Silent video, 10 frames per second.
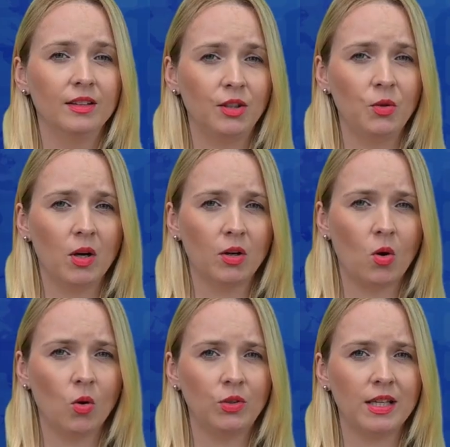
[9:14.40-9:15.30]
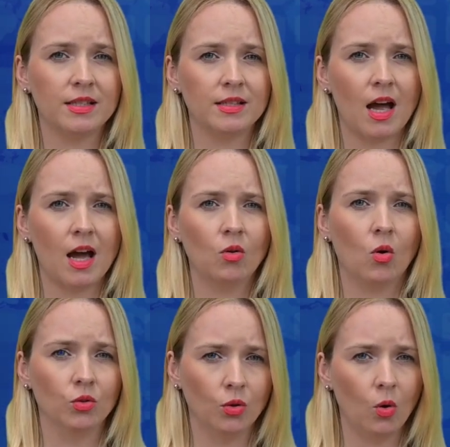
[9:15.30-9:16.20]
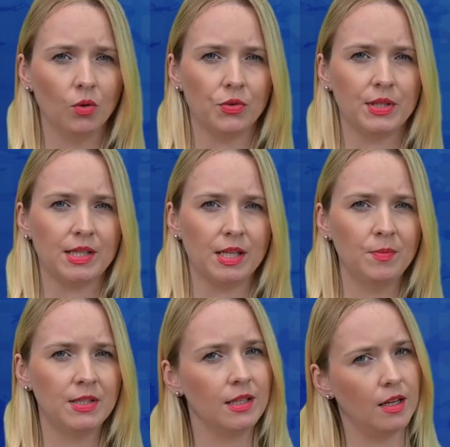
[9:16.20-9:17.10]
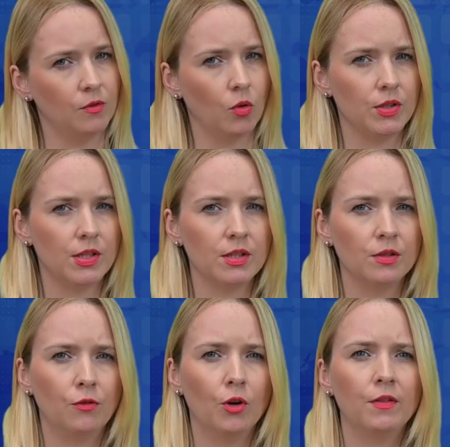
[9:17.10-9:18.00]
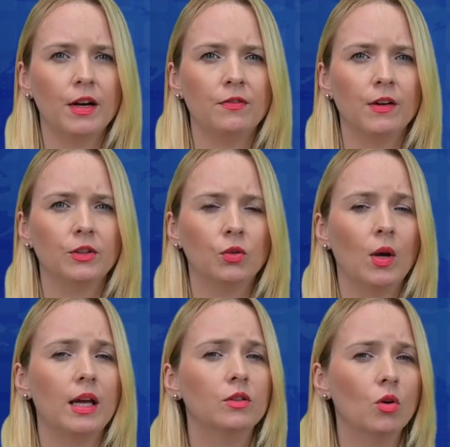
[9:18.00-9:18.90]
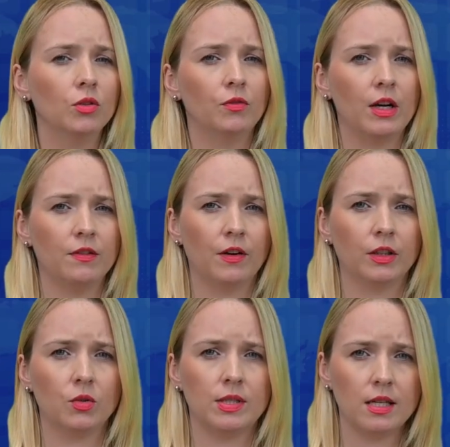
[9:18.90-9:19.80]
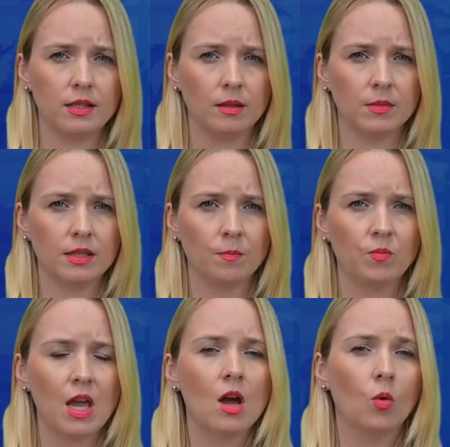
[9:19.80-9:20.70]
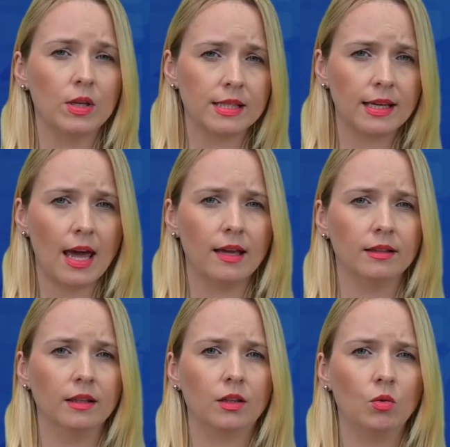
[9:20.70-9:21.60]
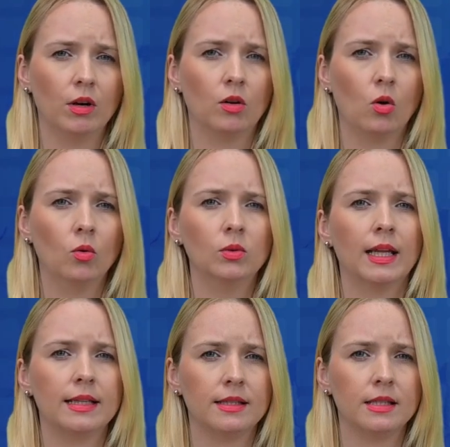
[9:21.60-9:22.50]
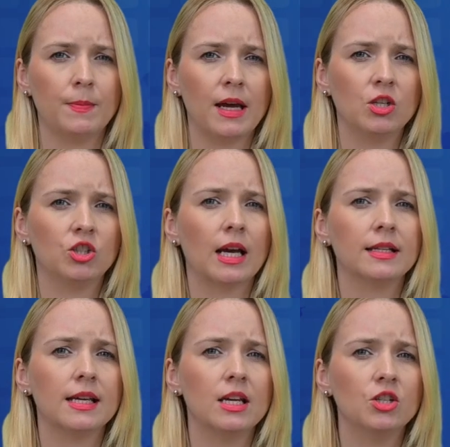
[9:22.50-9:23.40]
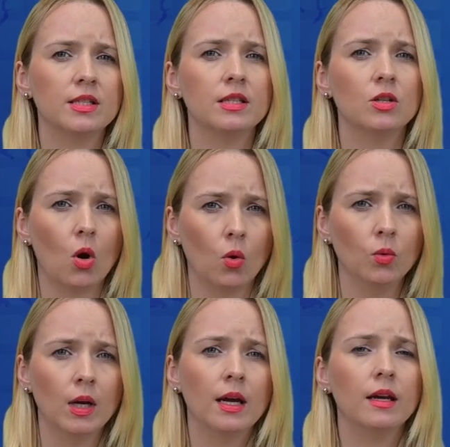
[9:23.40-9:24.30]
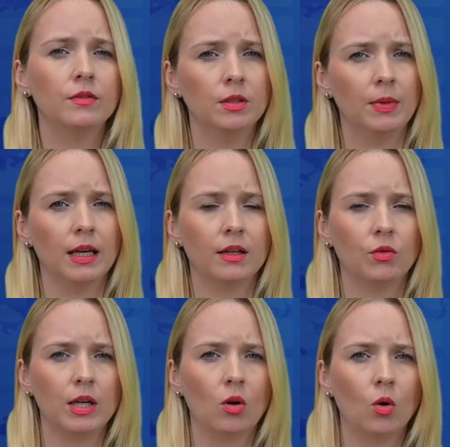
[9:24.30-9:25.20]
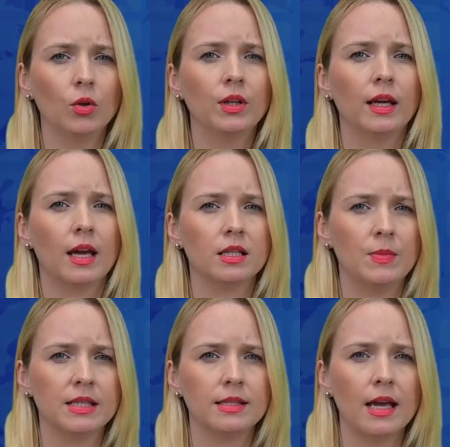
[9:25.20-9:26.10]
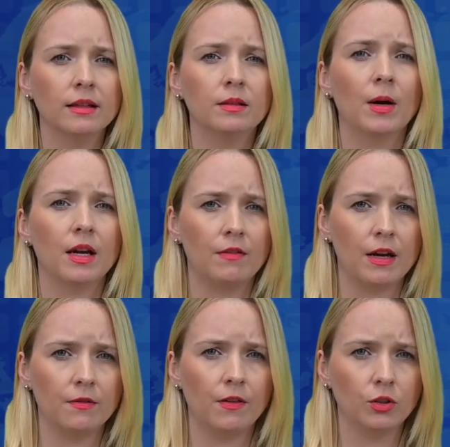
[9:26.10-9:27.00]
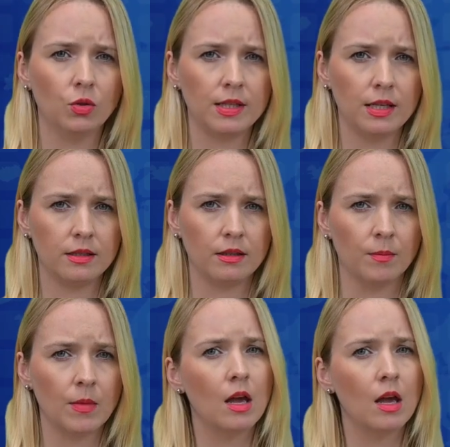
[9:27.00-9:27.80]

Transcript: The QR code is now on all receipts, invoices for Verifactu and non-Verifactu systems. When scanned, the QR code lets the Spanish tax agency know if the billing record has been sent by a Verifactu system,